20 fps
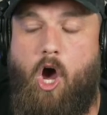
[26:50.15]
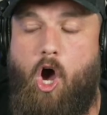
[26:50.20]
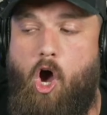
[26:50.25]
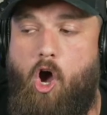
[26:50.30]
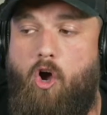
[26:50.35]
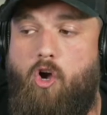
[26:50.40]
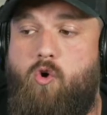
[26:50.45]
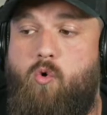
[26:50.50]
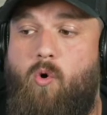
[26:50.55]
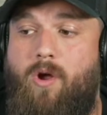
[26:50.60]

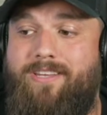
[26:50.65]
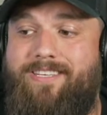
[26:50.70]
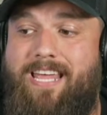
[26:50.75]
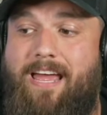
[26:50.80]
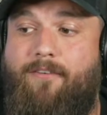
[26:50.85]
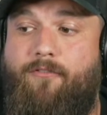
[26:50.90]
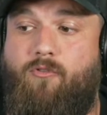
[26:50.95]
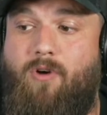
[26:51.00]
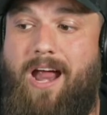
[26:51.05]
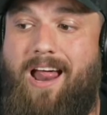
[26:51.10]
Altcoins
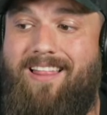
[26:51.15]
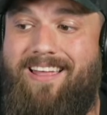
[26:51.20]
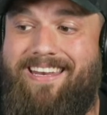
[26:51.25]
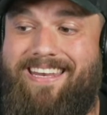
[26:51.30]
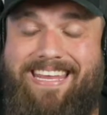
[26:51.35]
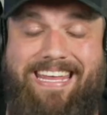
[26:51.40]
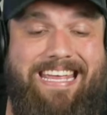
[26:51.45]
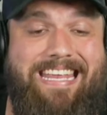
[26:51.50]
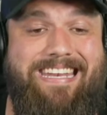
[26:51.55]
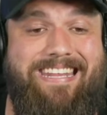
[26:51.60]
have
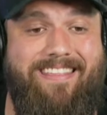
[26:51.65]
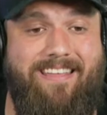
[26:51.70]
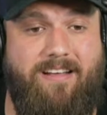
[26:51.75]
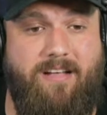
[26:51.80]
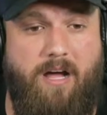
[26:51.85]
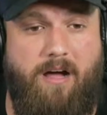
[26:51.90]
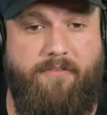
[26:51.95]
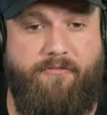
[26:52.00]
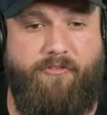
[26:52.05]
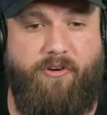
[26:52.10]
rallied into the
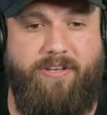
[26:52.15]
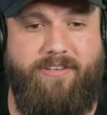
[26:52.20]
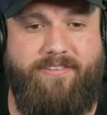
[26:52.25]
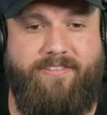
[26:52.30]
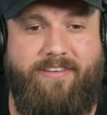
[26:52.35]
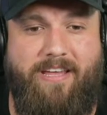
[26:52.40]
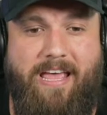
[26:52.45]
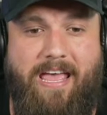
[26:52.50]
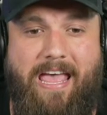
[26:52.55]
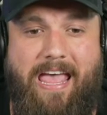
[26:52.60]

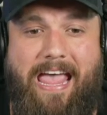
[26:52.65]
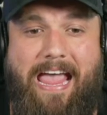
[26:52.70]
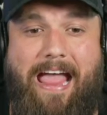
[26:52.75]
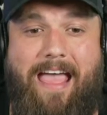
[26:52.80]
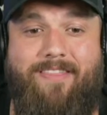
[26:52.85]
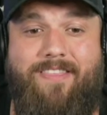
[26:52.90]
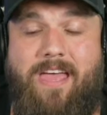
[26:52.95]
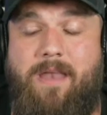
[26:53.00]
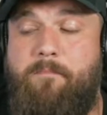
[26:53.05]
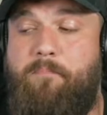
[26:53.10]
conference
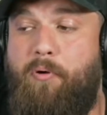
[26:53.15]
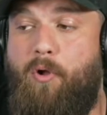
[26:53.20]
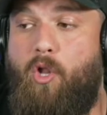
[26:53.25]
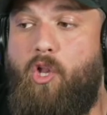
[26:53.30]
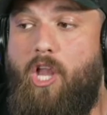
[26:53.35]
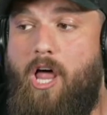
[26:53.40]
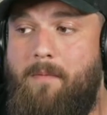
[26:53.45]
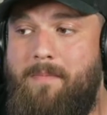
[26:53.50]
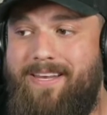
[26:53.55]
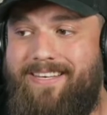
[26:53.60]
and then
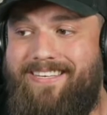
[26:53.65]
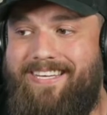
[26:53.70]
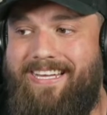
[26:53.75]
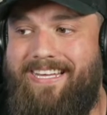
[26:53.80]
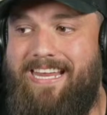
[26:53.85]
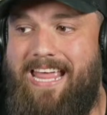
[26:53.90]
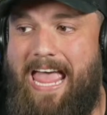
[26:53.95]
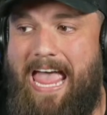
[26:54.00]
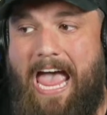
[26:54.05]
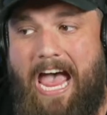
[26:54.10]

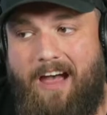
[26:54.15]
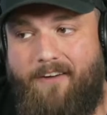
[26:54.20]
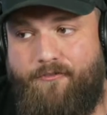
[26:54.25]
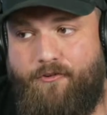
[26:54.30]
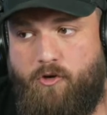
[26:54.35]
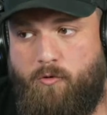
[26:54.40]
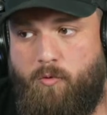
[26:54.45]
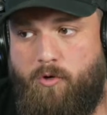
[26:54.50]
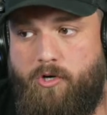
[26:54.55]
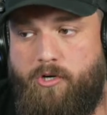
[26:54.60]
plummeted
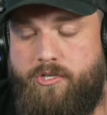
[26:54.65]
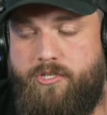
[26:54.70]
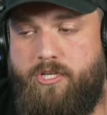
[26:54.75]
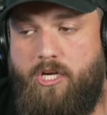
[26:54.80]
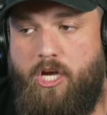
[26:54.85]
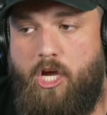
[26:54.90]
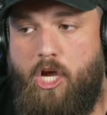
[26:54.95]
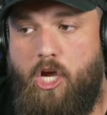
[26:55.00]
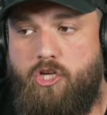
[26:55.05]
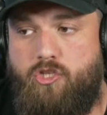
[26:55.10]
afterwards.
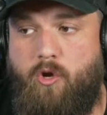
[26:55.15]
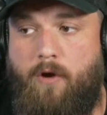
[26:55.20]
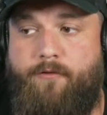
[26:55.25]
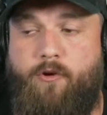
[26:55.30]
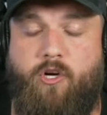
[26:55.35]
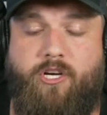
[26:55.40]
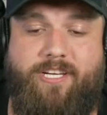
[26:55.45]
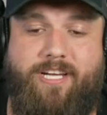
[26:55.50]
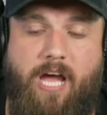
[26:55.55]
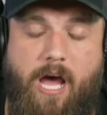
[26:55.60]
So if
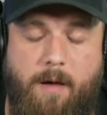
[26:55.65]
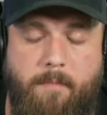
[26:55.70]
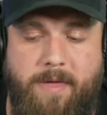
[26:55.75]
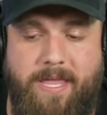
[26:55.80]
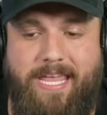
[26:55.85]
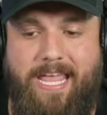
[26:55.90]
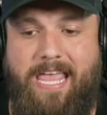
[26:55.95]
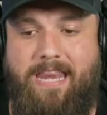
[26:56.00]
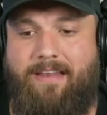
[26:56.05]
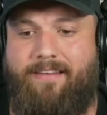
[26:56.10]
you're
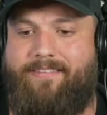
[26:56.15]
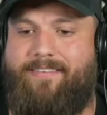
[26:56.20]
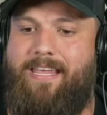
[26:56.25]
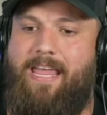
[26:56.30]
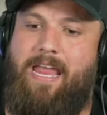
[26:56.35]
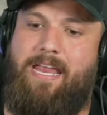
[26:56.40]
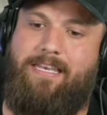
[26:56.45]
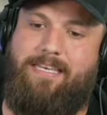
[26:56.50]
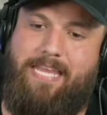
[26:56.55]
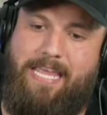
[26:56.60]
coming in and
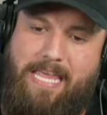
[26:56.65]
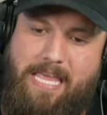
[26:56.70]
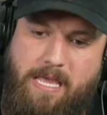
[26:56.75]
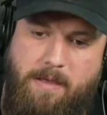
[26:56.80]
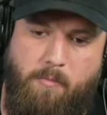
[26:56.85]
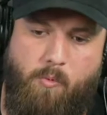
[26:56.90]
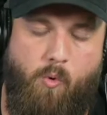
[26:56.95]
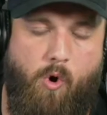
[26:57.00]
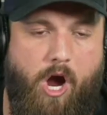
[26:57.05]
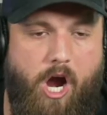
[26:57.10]
saying,
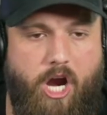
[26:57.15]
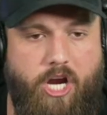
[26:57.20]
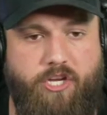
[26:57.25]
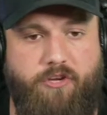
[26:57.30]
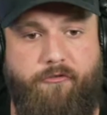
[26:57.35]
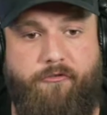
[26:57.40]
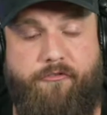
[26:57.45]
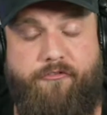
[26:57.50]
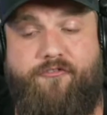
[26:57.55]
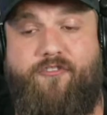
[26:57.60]
Tim, why are
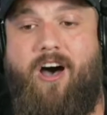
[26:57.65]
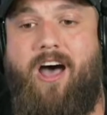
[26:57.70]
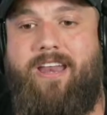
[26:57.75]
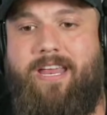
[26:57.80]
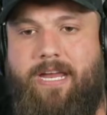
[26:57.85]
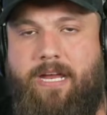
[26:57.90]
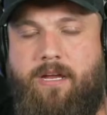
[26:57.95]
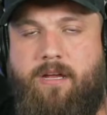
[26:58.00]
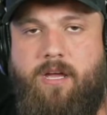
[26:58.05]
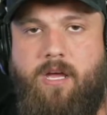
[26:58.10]
you
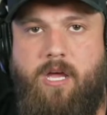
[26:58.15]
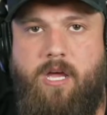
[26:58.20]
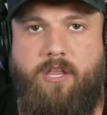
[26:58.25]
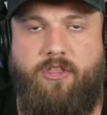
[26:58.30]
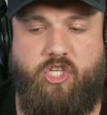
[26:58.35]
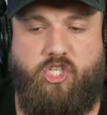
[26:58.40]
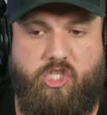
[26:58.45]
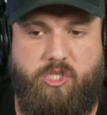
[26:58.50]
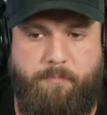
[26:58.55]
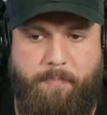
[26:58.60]
fudding
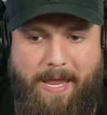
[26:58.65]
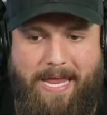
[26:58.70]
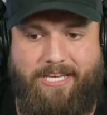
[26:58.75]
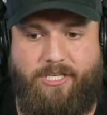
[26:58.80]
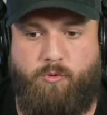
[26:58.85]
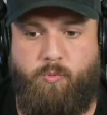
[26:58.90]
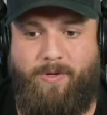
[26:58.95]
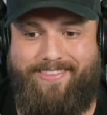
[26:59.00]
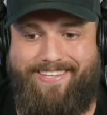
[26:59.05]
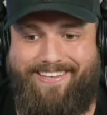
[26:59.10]
the
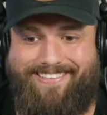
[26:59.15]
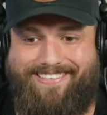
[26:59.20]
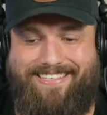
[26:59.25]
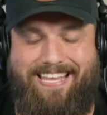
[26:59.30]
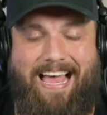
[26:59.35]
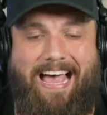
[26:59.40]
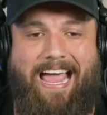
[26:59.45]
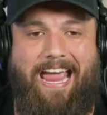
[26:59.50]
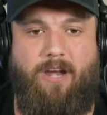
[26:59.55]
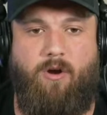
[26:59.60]
space with this
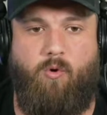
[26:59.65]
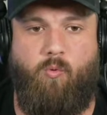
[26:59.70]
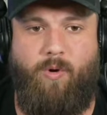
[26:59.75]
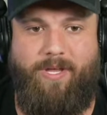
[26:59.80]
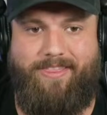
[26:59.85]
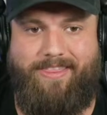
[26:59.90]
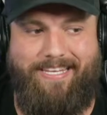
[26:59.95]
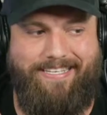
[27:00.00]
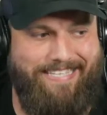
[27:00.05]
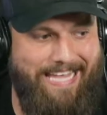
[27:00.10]
title,
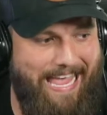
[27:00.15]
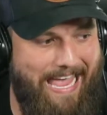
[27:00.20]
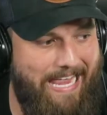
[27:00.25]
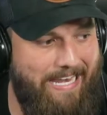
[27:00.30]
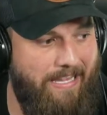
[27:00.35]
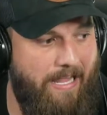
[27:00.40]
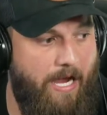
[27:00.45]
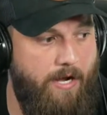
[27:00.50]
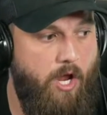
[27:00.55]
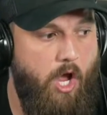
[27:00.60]
with this
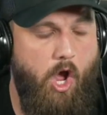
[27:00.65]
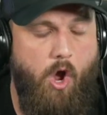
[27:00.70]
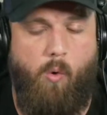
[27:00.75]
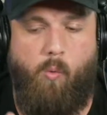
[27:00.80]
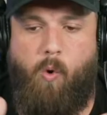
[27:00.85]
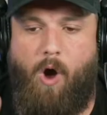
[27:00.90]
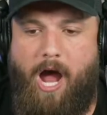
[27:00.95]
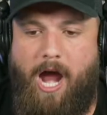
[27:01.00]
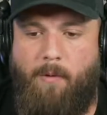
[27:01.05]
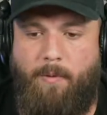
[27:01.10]
headline?
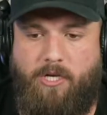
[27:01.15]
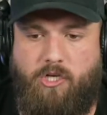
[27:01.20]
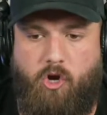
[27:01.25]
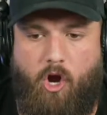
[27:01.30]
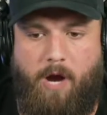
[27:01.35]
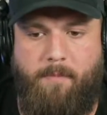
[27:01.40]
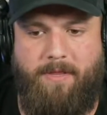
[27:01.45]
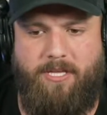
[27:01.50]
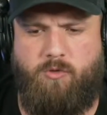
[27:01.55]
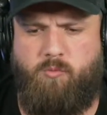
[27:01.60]
Why are we
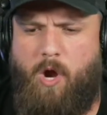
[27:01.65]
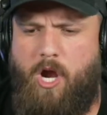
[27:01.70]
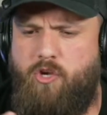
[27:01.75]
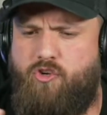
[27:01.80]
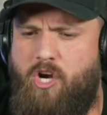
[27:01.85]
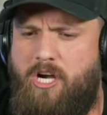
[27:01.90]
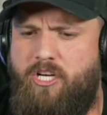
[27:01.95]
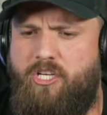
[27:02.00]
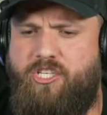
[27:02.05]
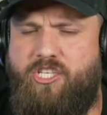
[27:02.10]
talking about this? Why are you
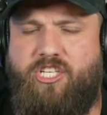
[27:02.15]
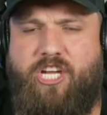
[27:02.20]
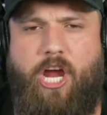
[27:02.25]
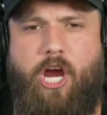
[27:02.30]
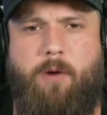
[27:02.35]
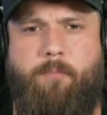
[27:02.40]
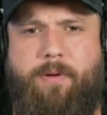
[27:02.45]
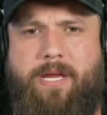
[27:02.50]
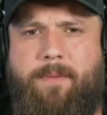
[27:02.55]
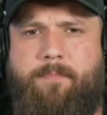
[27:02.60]
trying to
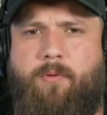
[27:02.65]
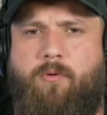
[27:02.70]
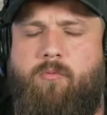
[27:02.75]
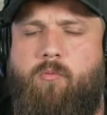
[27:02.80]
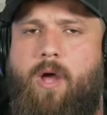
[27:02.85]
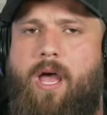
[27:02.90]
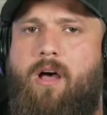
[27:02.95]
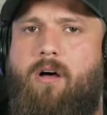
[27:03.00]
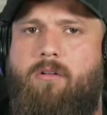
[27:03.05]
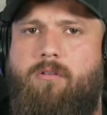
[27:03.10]
scare people?
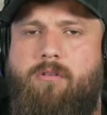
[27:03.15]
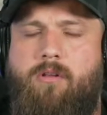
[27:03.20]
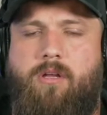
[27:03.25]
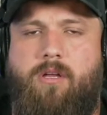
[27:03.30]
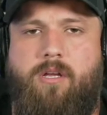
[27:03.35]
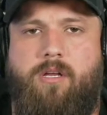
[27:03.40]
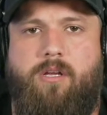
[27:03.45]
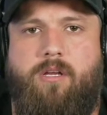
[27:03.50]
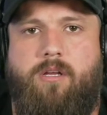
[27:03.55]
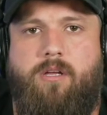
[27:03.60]
Well,
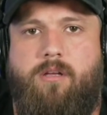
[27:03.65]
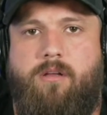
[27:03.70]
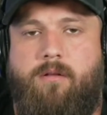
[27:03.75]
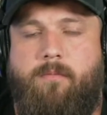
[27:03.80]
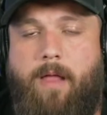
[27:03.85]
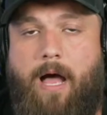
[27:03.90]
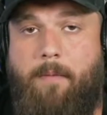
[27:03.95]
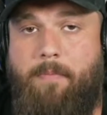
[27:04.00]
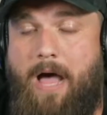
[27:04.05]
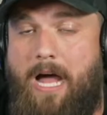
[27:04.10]

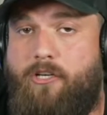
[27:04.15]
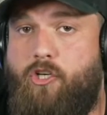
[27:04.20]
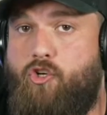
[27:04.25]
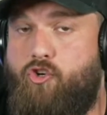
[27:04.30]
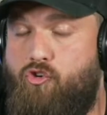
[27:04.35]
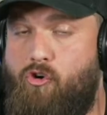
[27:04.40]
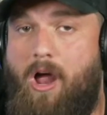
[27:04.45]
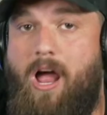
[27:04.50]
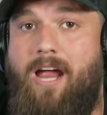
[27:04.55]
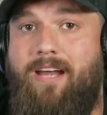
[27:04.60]
I'm not
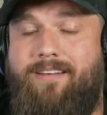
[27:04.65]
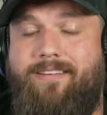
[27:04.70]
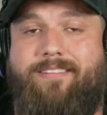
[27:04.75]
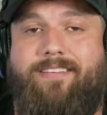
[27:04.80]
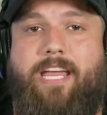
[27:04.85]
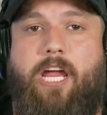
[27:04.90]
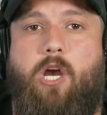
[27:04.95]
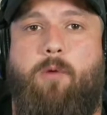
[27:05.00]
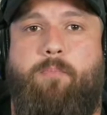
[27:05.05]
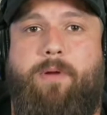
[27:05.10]
trying to
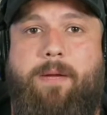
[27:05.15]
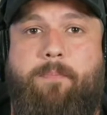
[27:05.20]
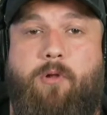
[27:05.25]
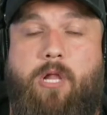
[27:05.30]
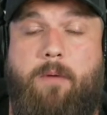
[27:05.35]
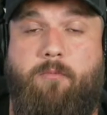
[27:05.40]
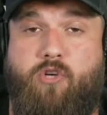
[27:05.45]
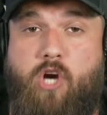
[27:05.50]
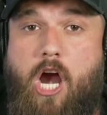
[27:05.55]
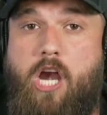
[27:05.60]
scare people.
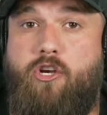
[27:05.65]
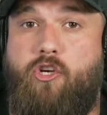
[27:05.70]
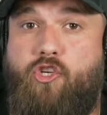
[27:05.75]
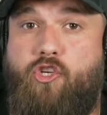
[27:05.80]
I'm trying to